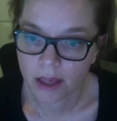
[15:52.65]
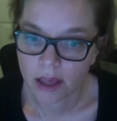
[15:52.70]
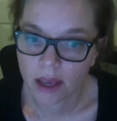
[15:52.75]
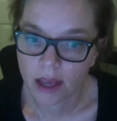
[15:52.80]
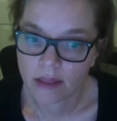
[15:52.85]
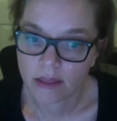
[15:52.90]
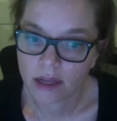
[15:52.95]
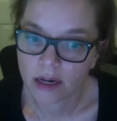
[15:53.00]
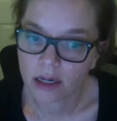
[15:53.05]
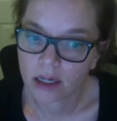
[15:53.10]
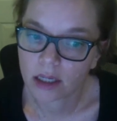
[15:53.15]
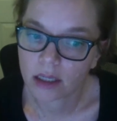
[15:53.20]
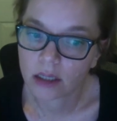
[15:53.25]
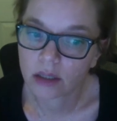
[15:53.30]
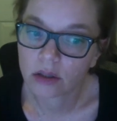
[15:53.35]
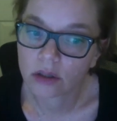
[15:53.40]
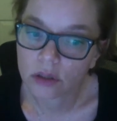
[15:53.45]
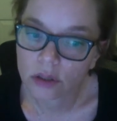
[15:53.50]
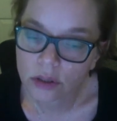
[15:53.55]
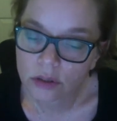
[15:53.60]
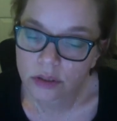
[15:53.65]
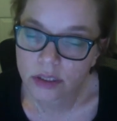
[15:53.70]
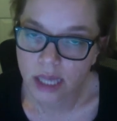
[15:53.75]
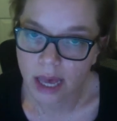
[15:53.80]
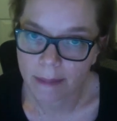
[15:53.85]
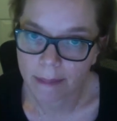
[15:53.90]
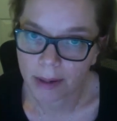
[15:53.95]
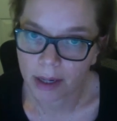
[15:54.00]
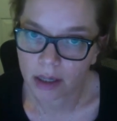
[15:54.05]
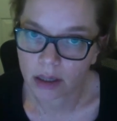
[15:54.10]
And then it concludes
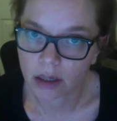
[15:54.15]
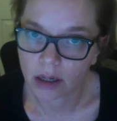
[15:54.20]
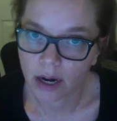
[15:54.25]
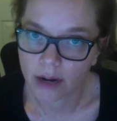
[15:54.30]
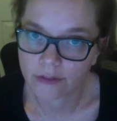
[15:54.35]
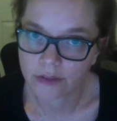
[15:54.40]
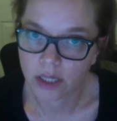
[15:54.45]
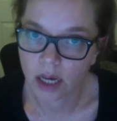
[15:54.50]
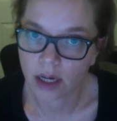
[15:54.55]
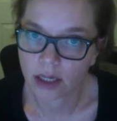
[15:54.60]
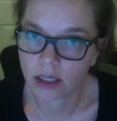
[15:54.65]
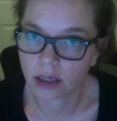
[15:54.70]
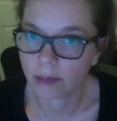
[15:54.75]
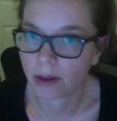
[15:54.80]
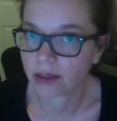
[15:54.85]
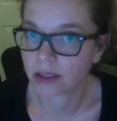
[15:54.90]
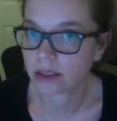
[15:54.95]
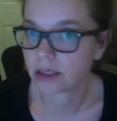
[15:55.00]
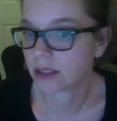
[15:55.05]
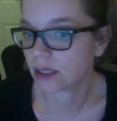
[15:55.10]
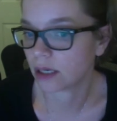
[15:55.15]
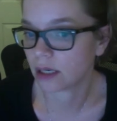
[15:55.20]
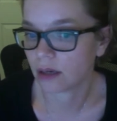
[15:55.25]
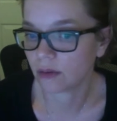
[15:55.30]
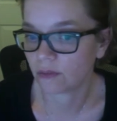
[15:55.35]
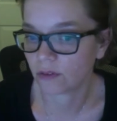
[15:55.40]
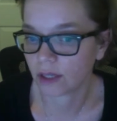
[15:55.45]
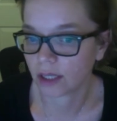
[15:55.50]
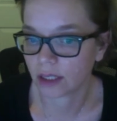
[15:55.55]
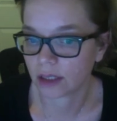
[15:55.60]
that paragraph talking about the
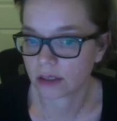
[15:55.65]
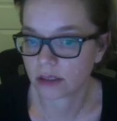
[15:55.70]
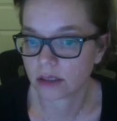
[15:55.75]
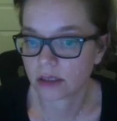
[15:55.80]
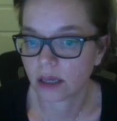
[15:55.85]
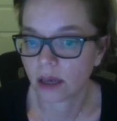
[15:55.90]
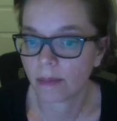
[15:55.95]
significance,